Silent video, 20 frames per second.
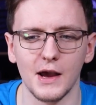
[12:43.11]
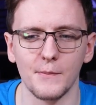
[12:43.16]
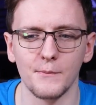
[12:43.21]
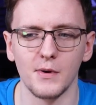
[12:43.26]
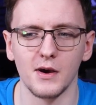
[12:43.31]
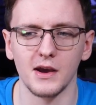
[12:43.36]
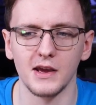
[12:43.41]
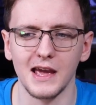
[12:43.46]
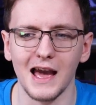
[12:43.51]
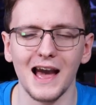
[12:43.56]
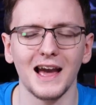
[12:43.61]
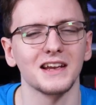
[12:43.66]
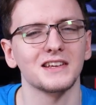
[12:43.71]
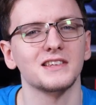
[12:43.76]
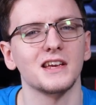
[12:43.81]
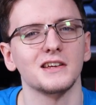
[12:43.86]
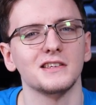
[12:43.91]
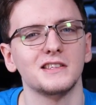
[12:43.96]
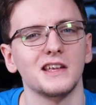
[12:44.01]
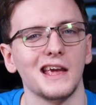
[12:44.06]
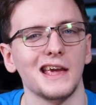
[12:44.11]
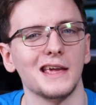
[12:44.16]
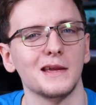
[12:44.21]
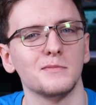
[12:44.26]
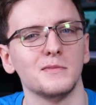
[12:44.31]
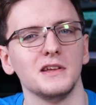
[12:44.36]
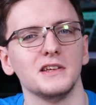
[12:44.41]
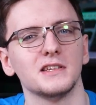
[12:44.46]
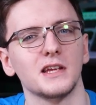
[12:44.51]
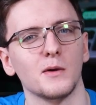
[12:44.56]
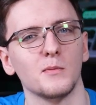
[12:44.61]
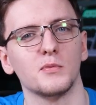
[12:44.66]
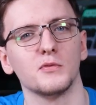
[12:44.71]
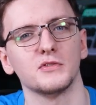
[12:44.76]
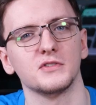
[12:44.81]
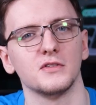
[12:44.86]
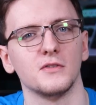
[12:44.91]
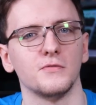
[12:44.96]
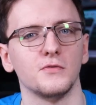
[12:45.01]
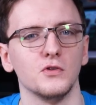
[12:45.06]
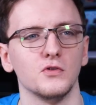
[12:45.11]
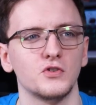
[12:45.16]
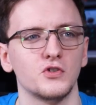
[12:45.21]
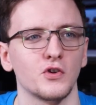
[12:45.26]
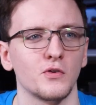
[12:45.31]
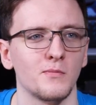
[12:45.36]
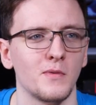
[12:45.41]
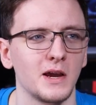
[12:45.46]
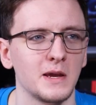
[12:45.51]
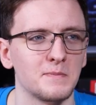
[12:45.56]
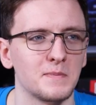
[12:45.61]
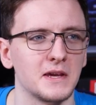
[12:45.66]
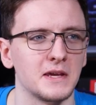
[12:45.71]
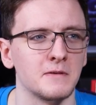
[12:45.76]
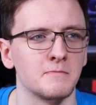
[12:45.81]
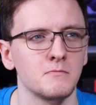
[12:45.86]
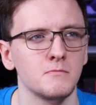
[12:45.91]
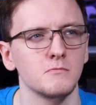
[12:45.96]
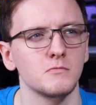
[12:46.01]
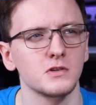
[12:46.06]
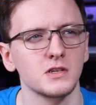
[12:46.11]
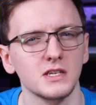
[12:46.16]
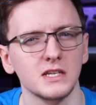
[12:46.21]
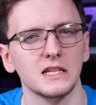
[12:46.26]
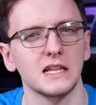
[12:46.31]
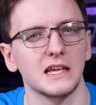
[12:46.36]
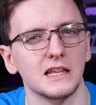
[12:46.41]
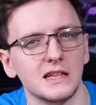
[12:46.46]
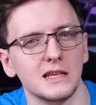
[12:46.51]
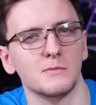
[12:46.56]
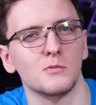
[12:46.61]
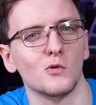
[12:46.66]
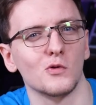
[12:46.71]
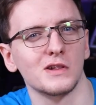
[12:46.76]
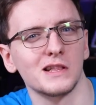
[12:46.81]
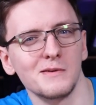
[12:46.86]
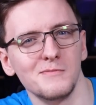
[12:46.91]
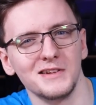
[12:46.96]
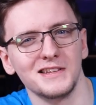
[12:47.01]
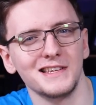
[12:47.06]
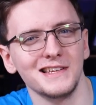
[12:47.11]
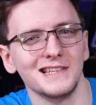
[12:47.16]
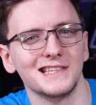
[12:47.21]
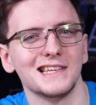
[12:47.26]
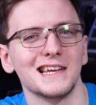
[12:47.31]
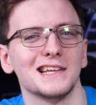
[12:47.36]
my access to AMD samples in the future might be slightly more limited.